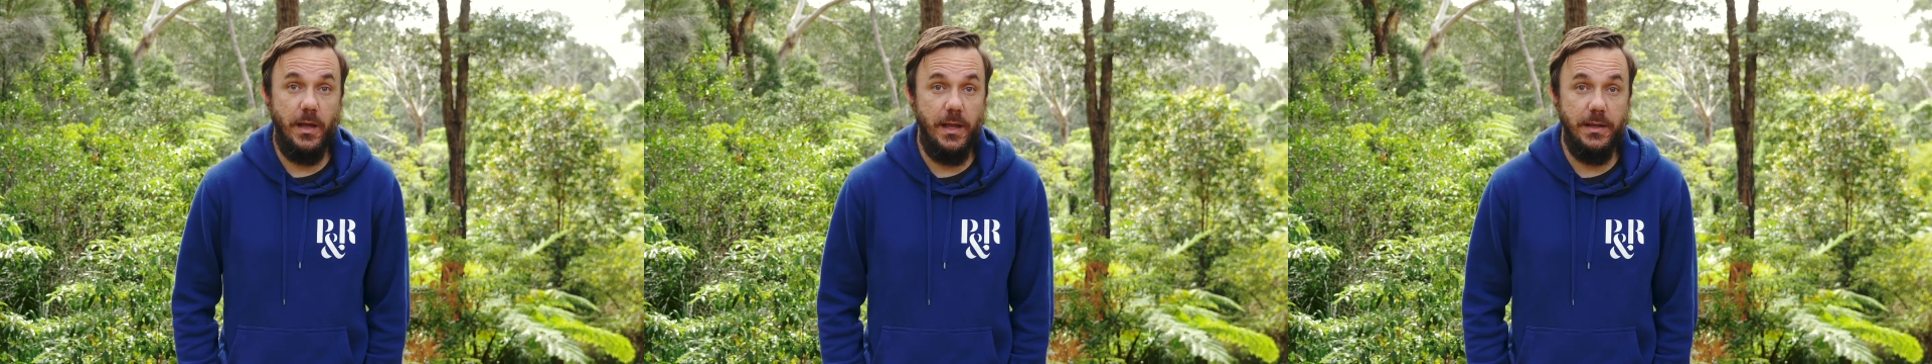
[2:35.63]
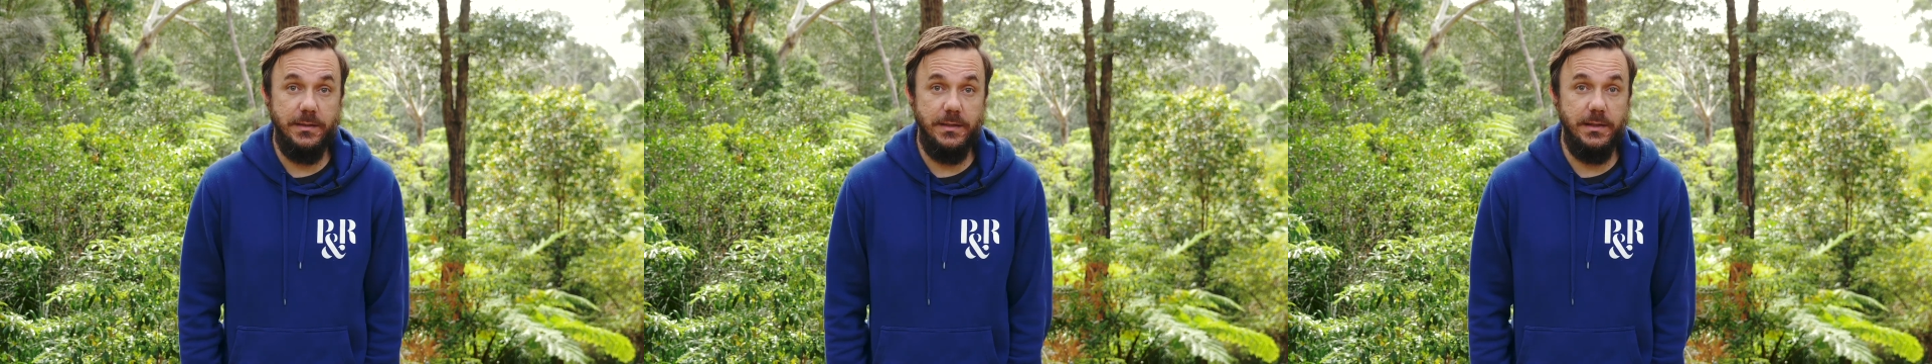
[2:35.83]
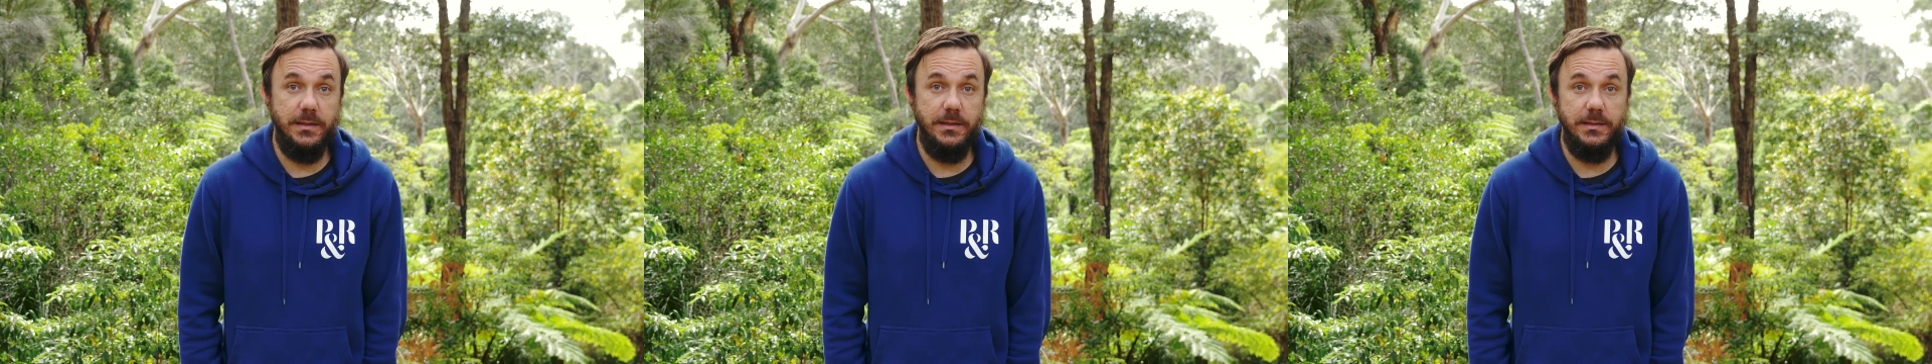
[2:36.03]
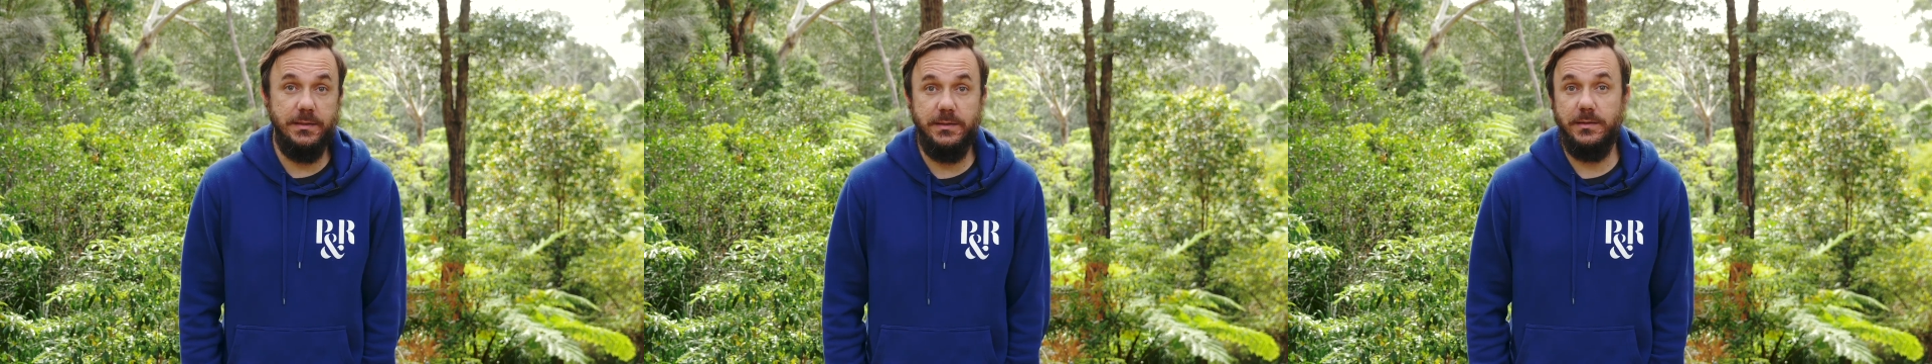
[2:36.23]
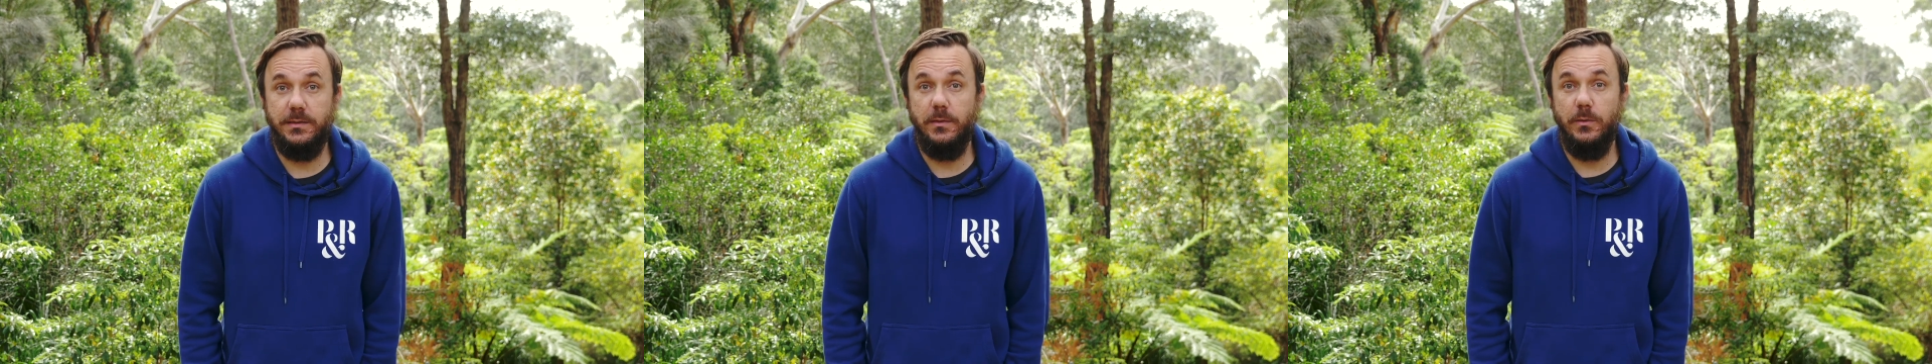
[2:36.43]

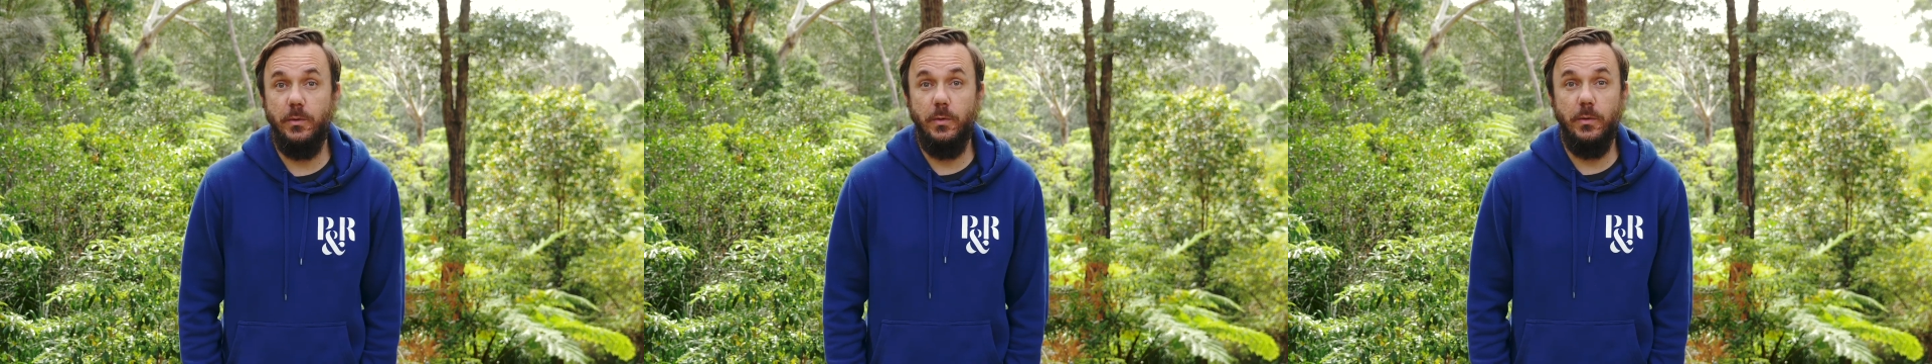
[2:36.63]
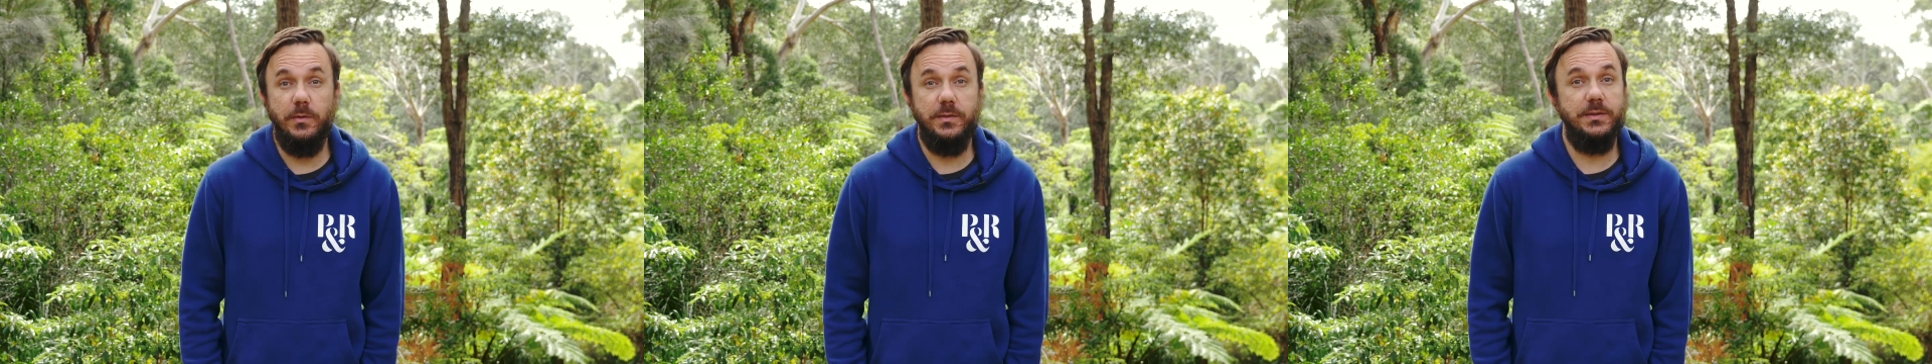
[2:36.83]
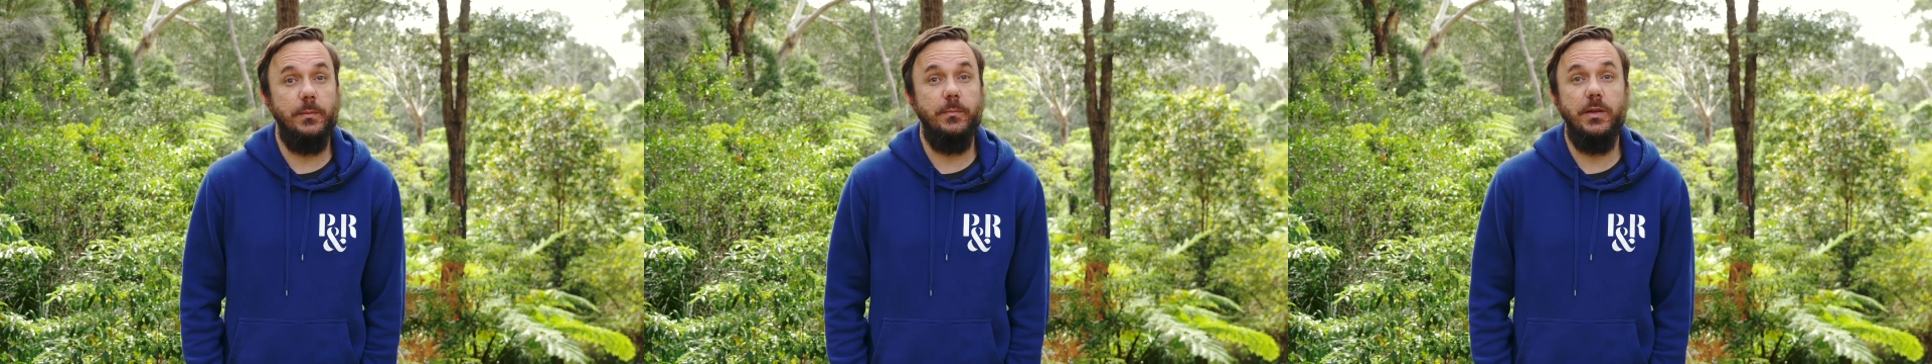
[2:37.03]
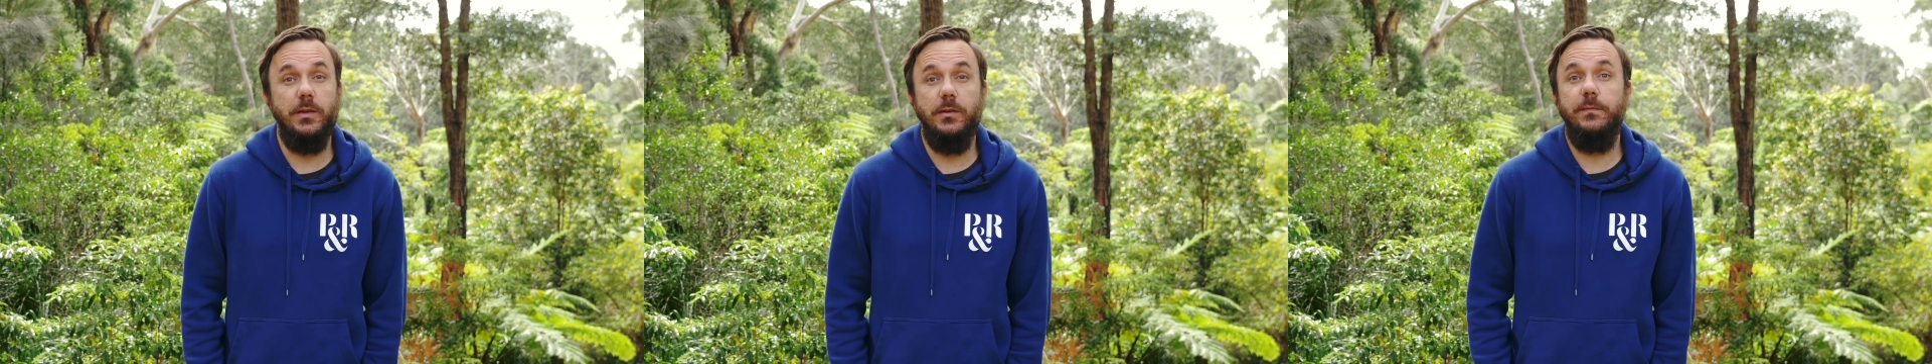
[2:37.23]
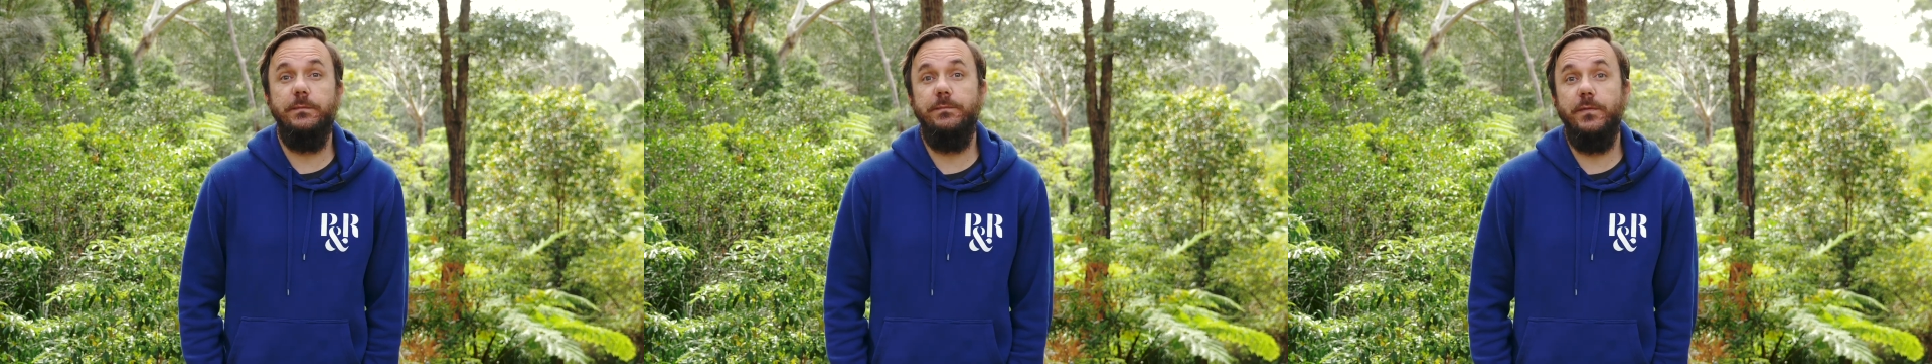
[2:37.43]
ideas or something
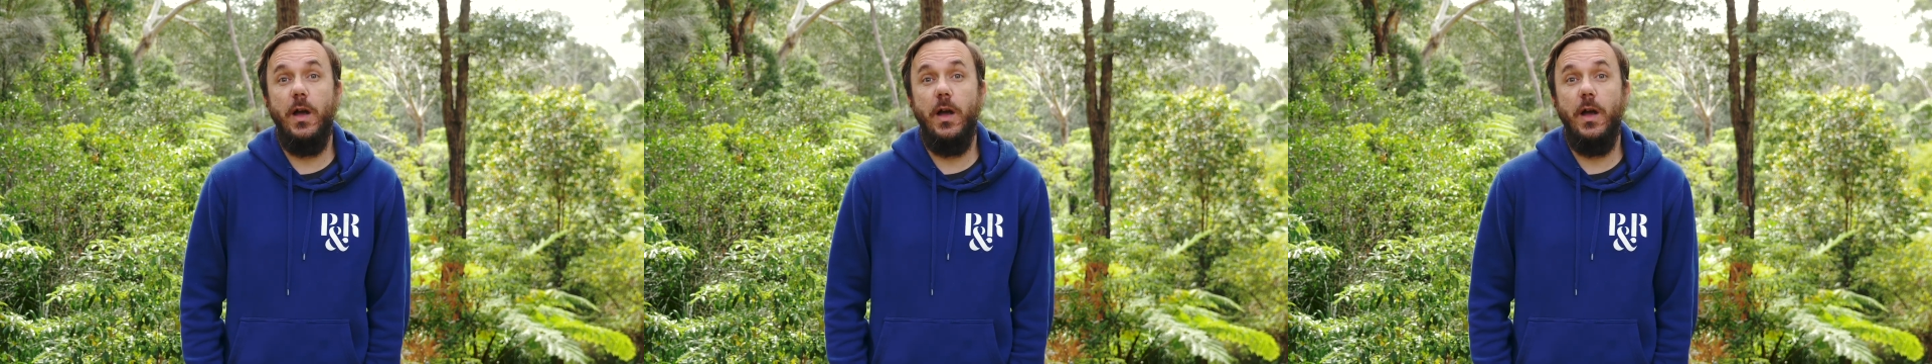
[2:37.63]
you